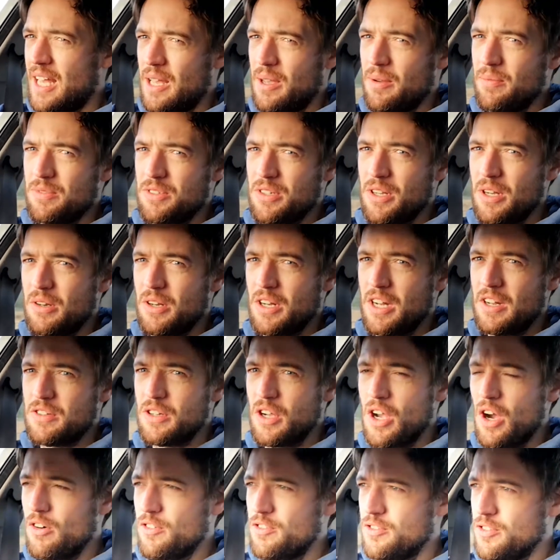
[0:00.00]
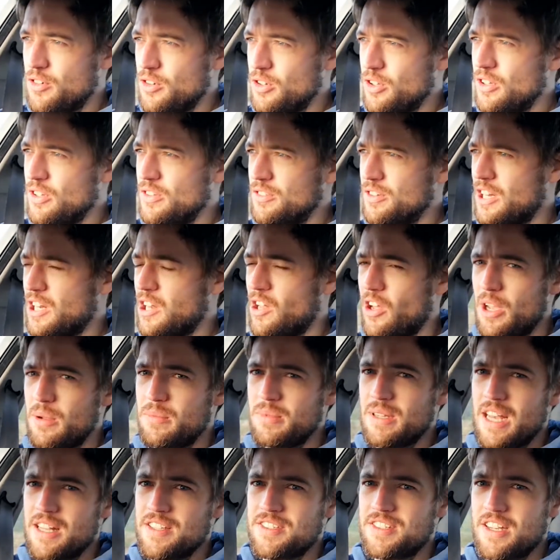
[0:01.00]
So I'm gonna have to go full climb
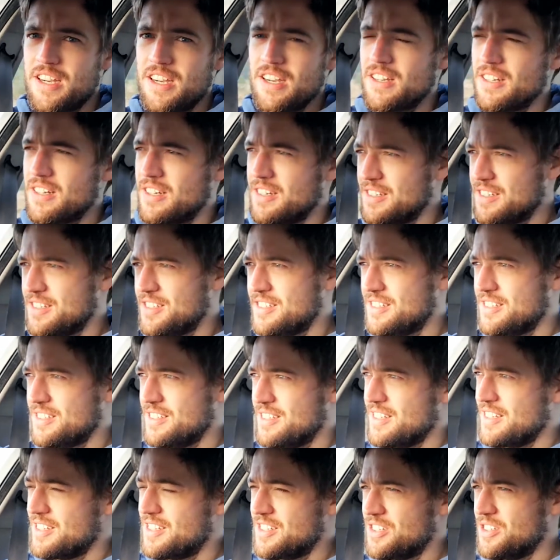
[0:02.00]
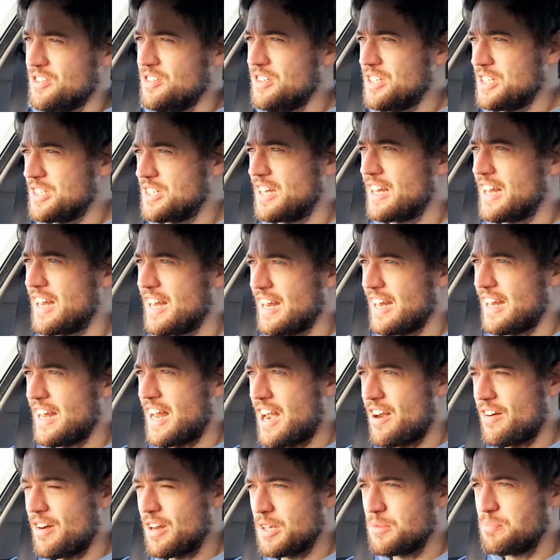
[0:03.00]
dance here because the sun is
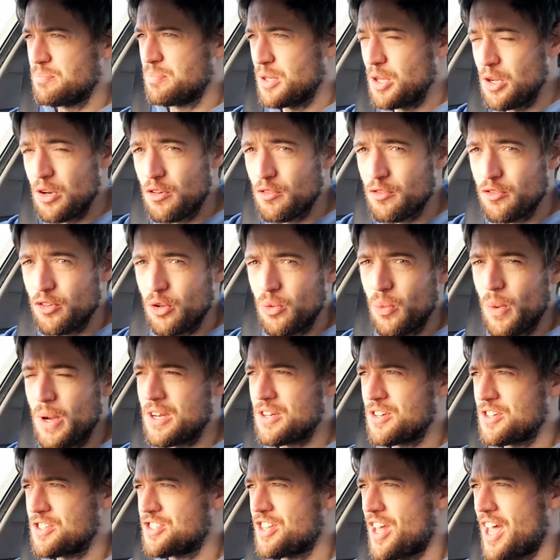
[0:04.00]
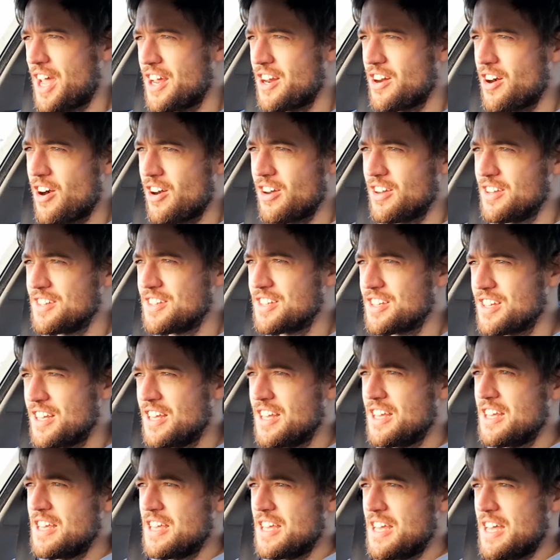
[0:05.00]
glaring. Beautiful winter's day in Ireland,
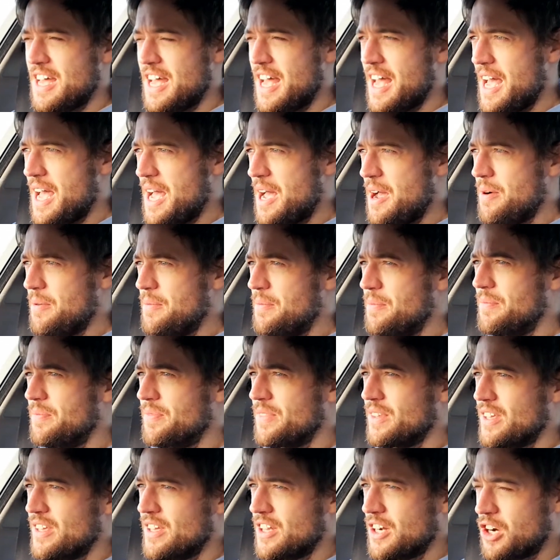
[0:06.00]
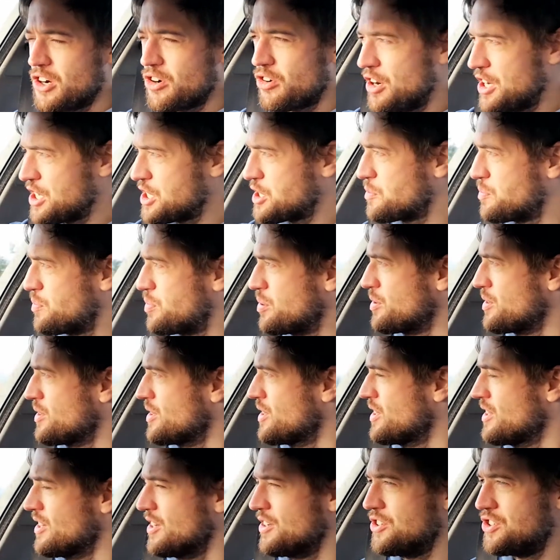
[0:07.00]
crisp,
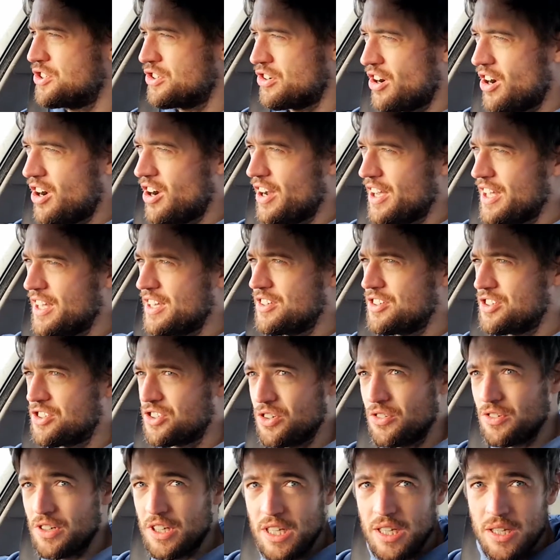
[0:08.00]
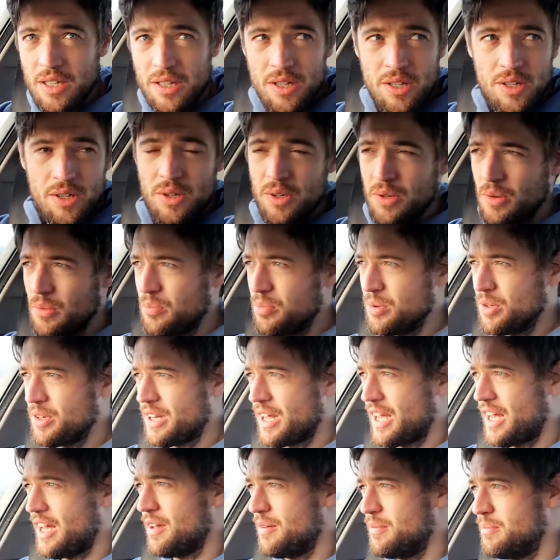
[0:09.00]
dry, sunny, but
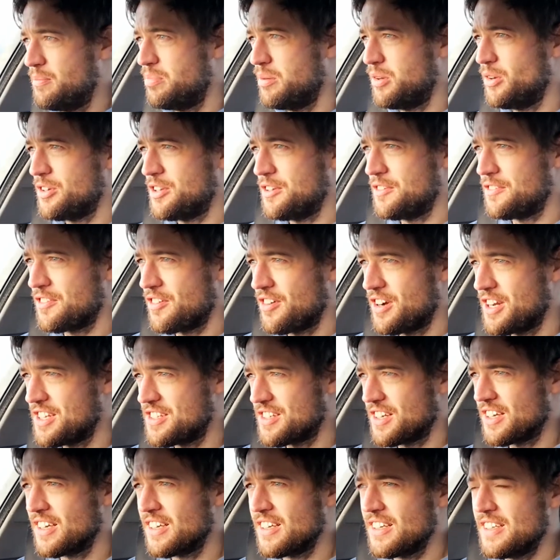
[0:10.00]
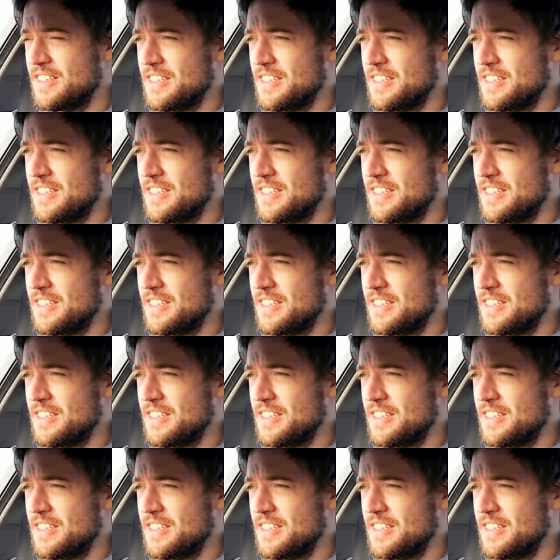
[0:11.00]
bloody freezing.